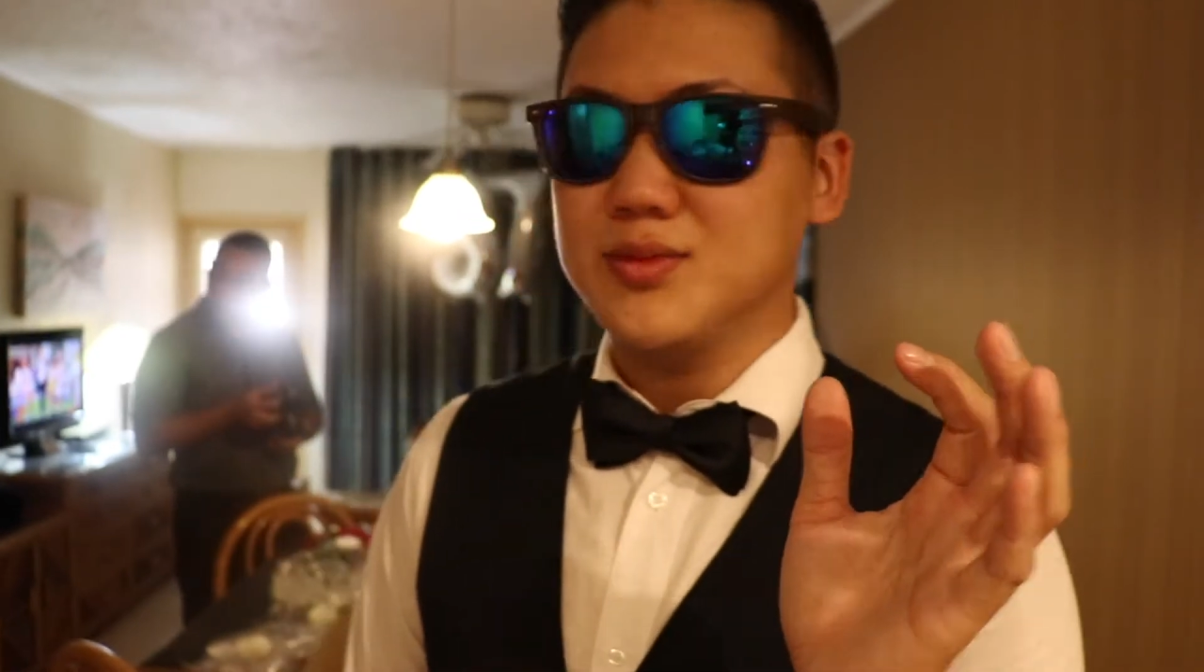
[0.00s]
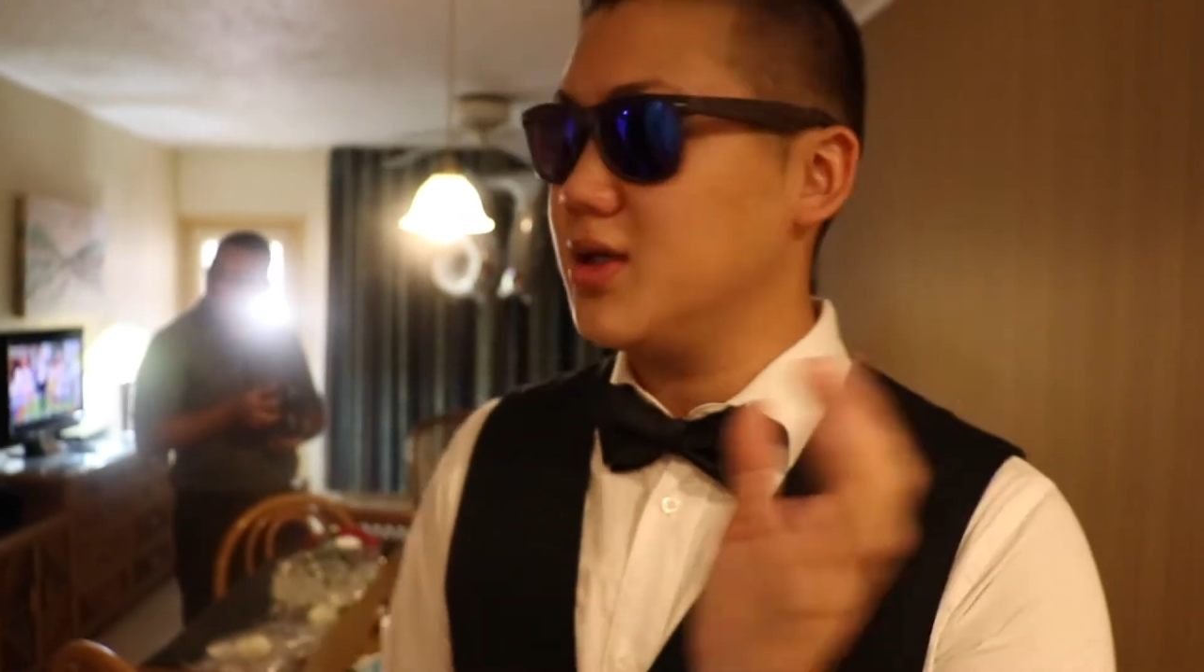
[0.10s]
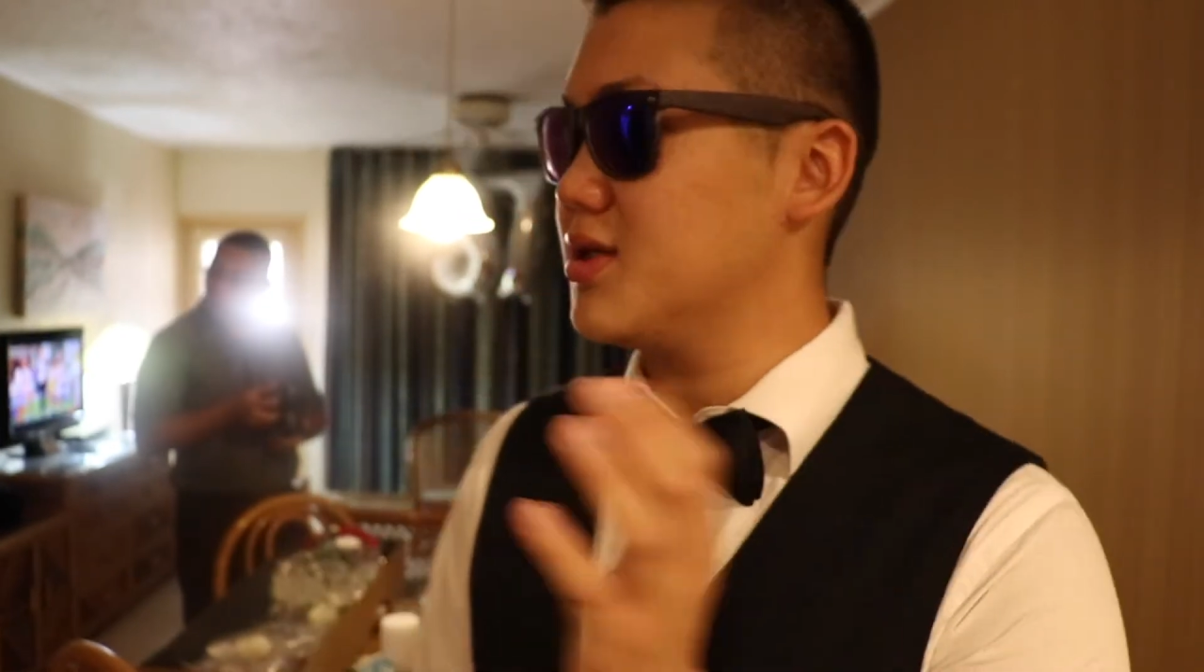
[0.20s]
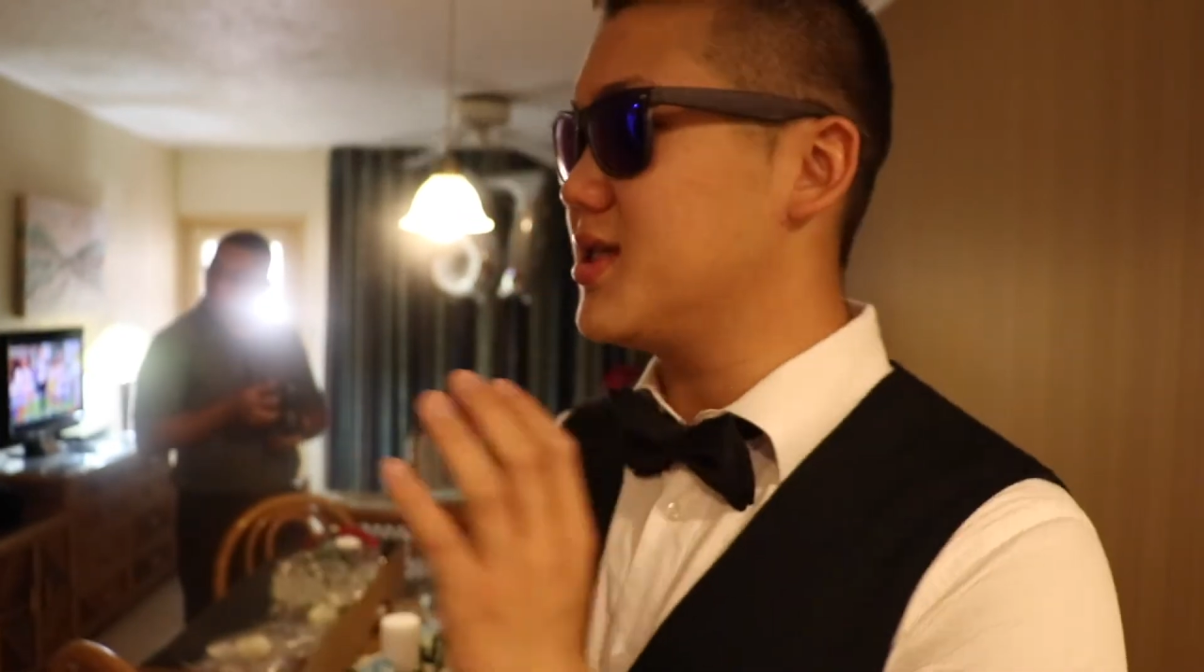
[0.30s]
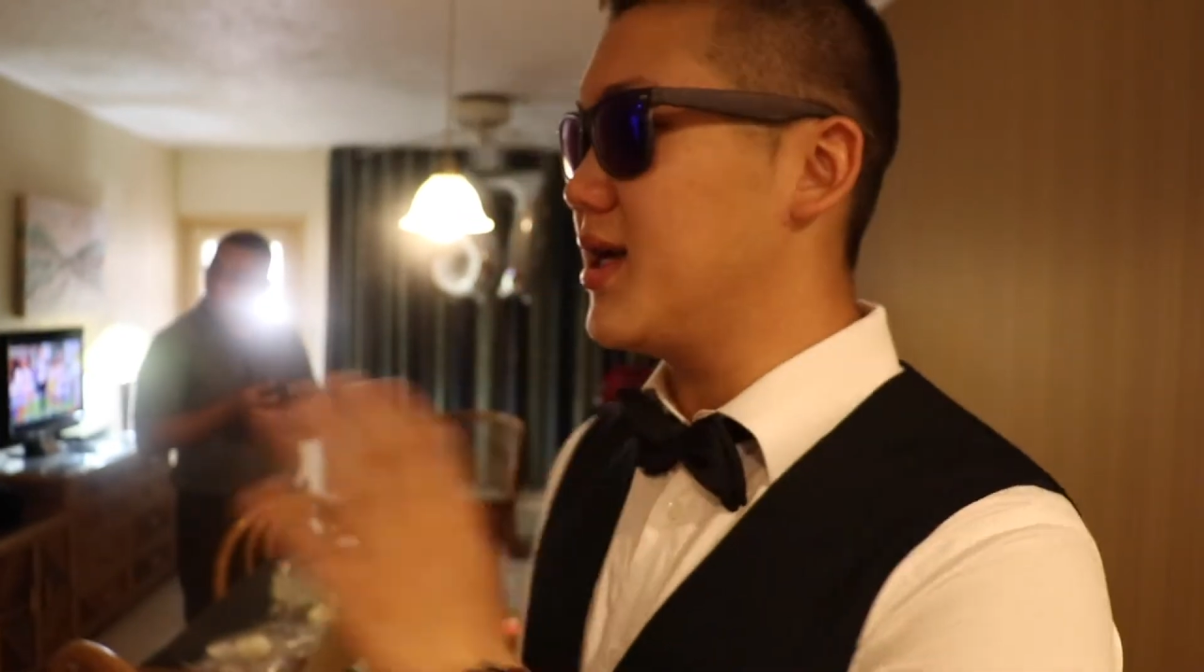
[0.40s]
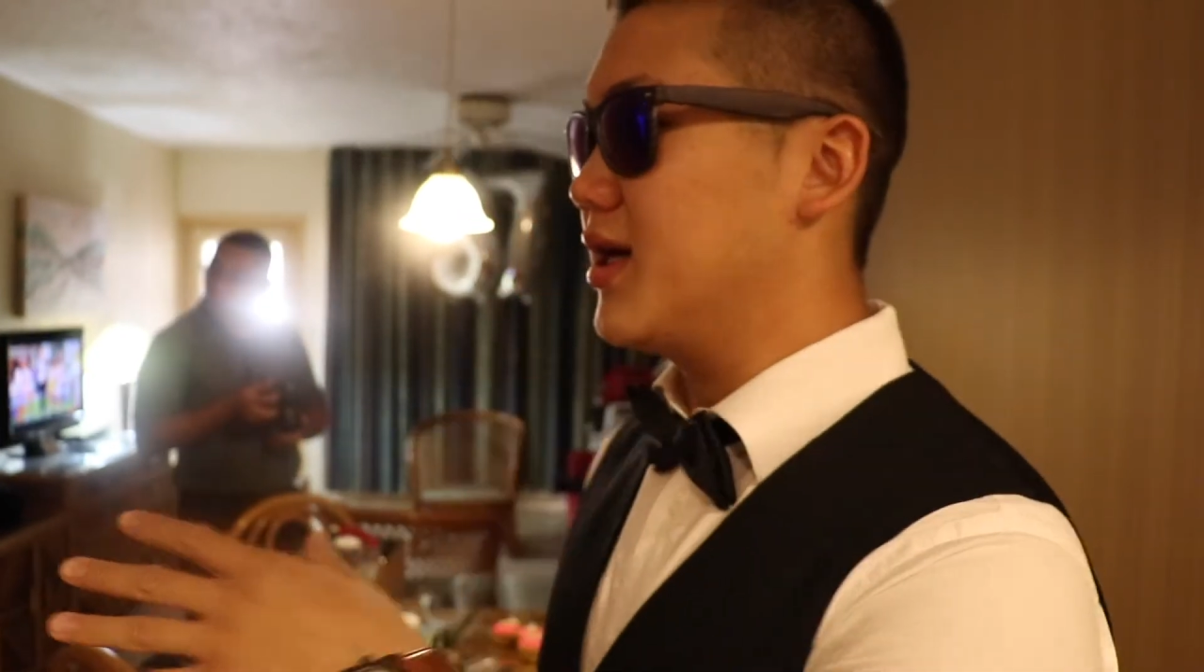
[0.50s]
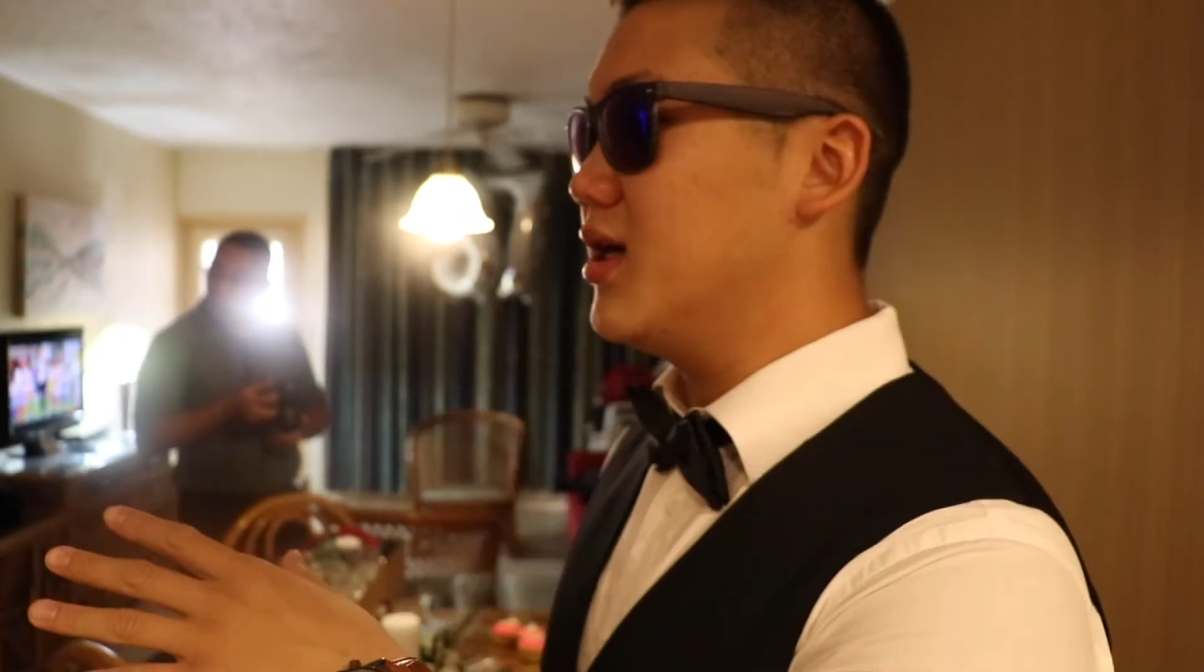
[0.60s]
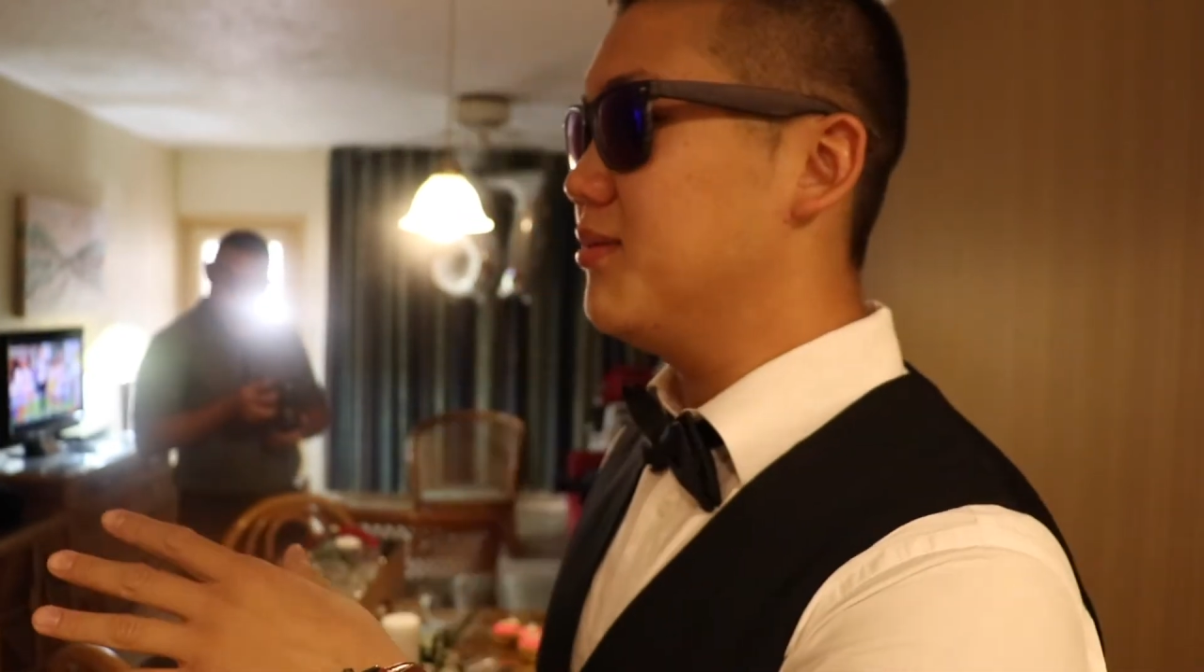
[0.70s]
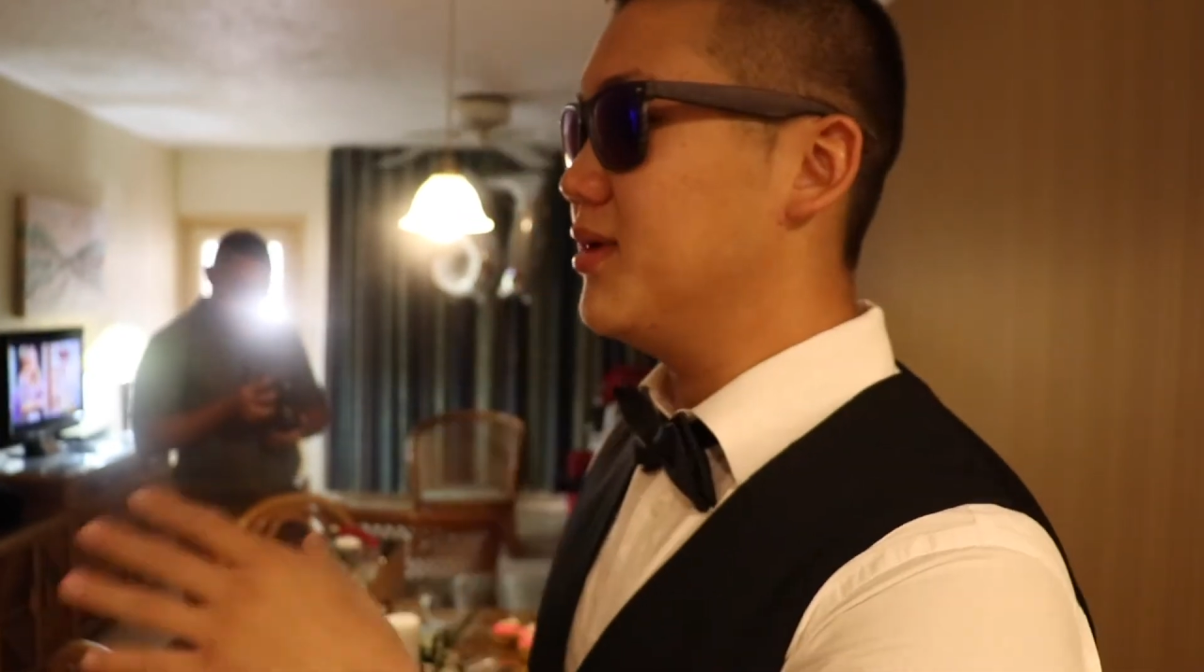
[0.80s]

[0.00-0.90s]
They're setting up,